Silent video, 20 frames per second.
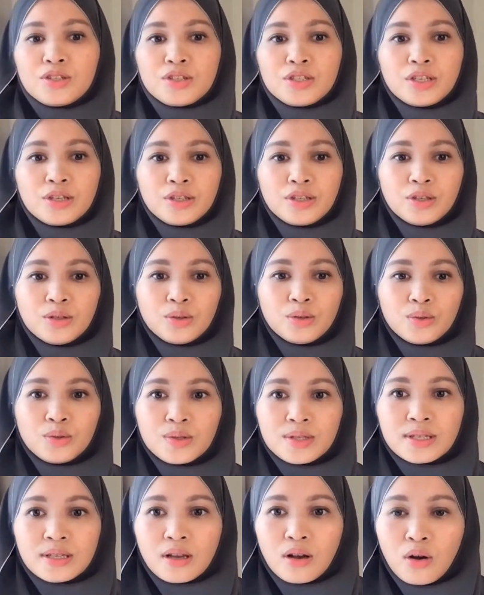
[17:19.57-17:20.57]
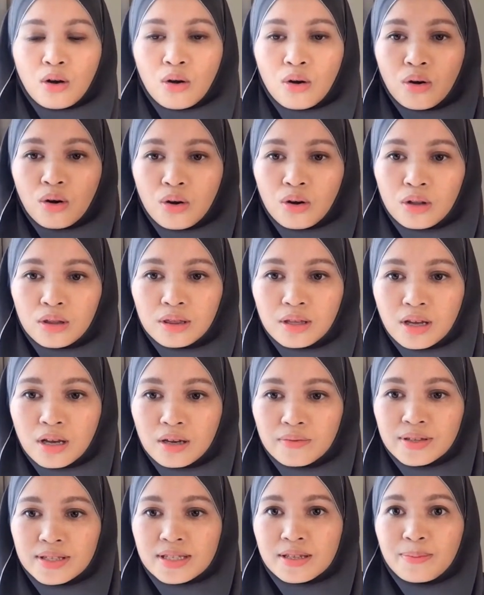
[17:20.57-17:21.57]
To use all
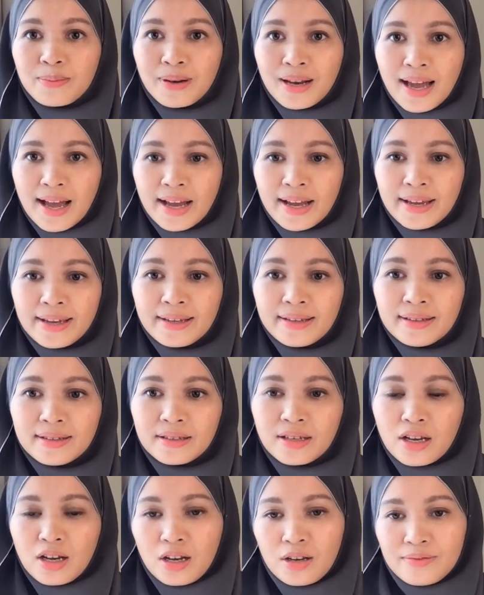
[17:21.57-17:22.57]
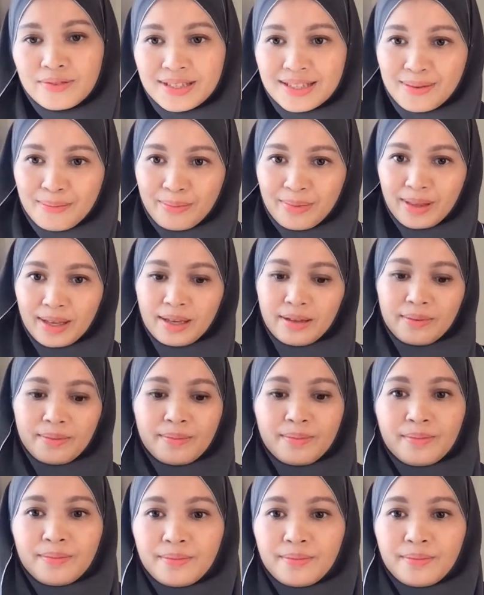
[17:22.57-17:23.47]
of a supply of something.